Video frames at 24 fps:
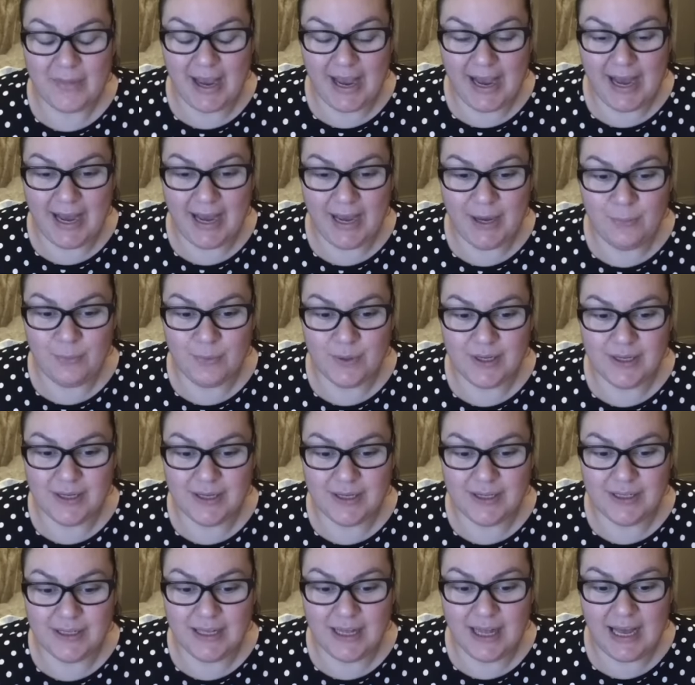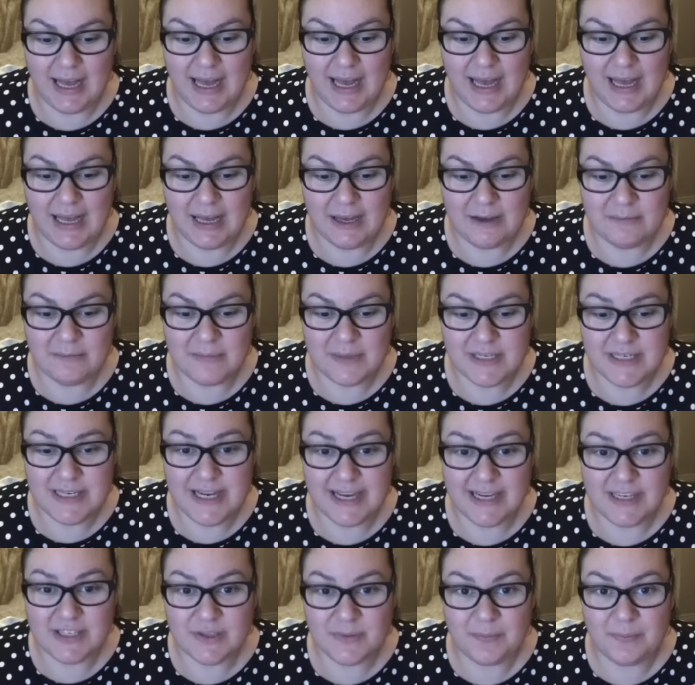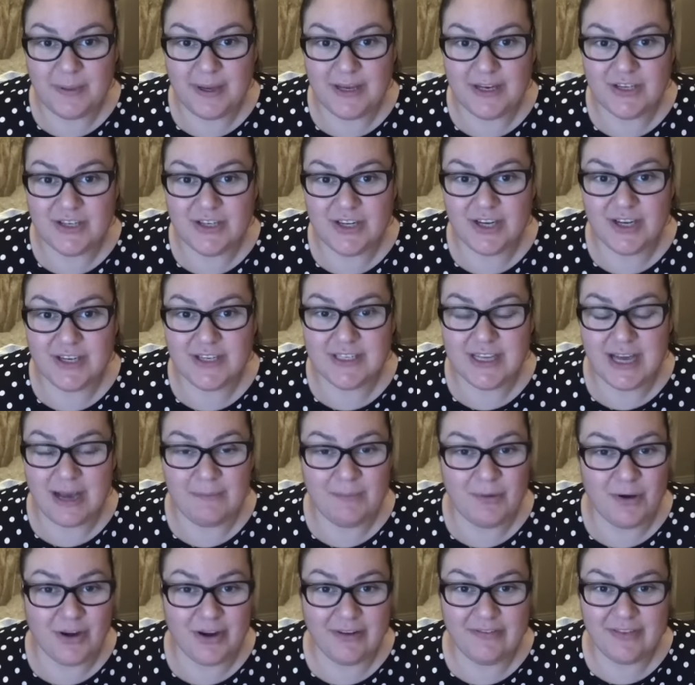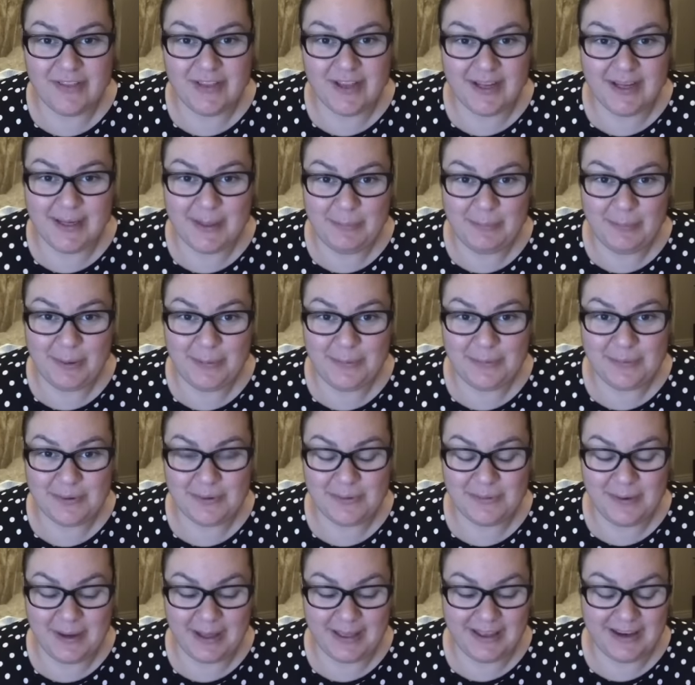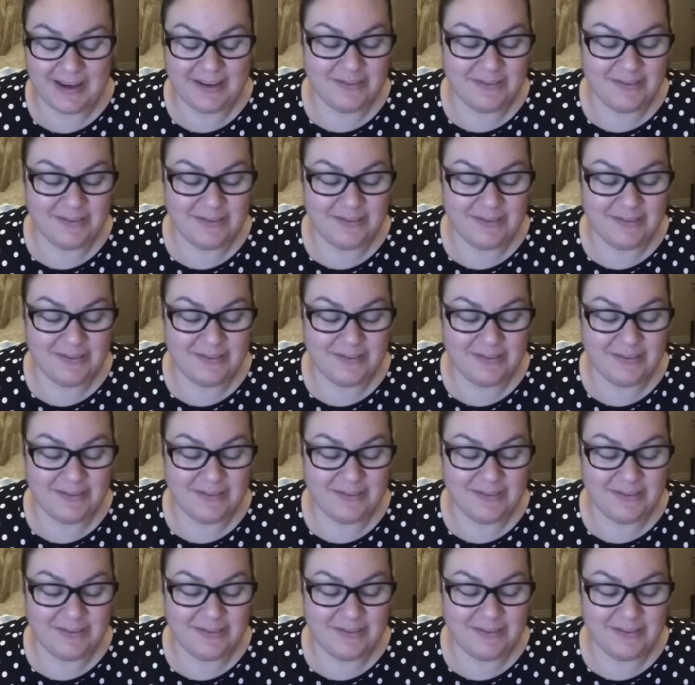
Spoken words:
I will take some pictures. I'm not giving that lip plumper away then.